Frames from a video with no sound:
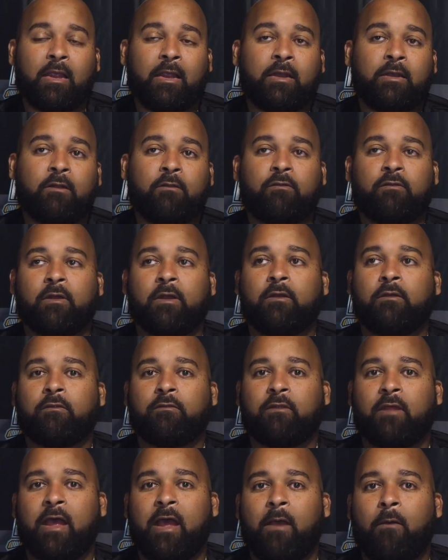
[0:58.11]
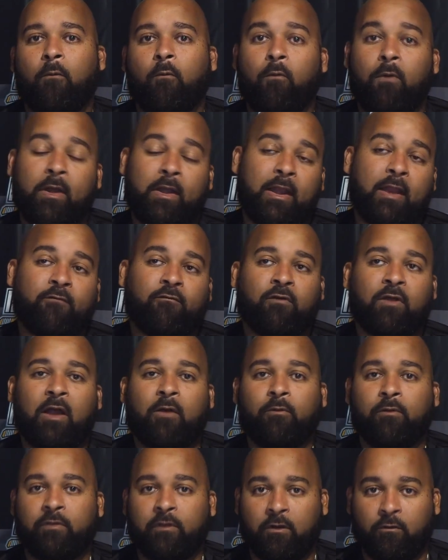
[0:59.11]
in the sense that whenever
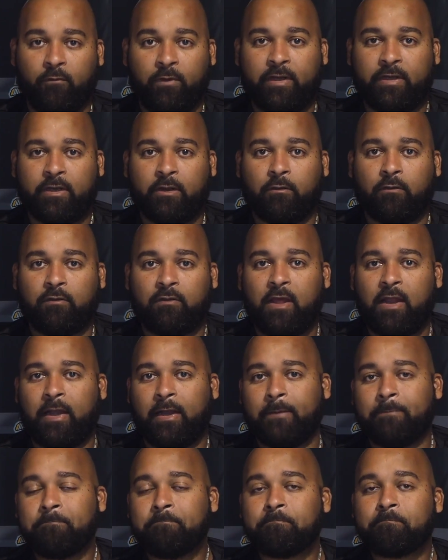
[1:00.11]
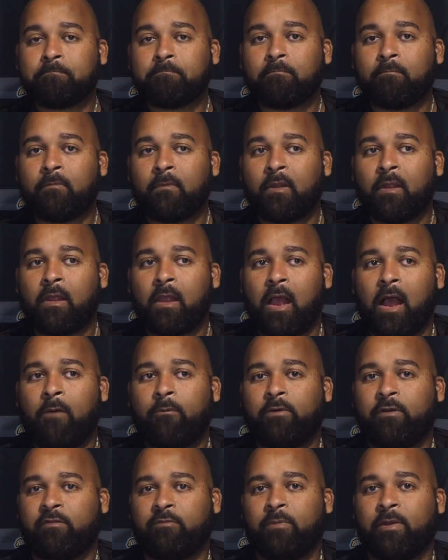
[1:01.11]
I was in a retail setting, I
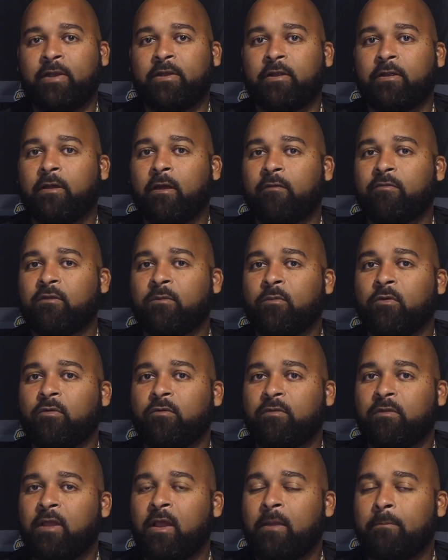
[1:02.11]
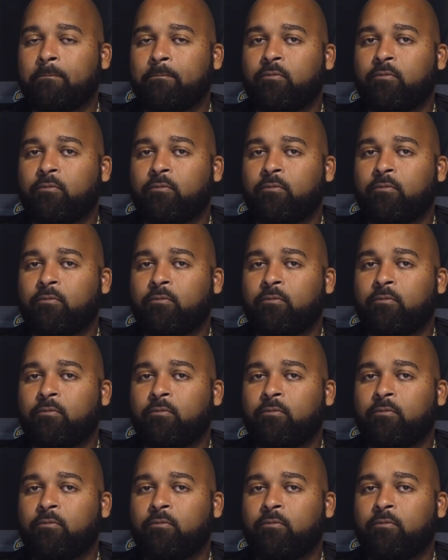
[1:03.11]
would explain to customers that